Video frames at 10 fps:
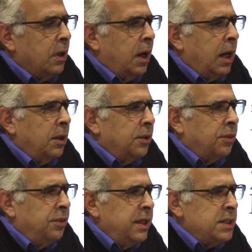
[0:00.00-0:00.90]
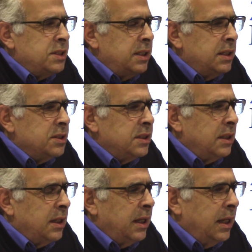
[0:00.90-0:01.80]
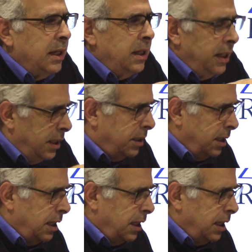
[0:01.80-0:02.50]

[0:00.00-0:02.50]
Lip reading: This is the